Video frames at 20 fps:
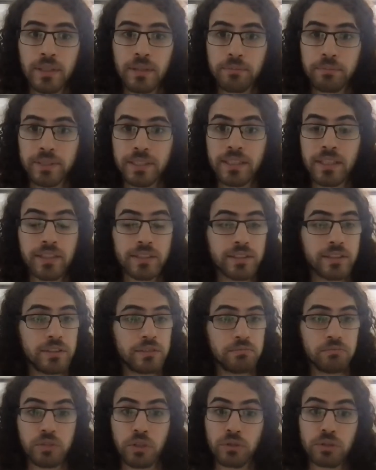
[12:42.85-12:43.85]
because
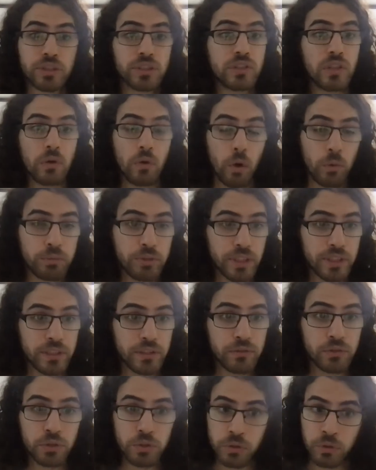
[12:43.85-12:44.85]
there is no
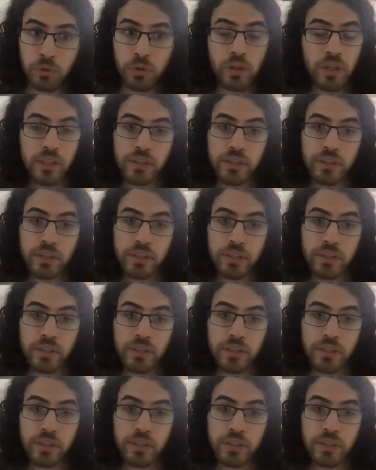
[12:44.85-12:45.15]
objective truth.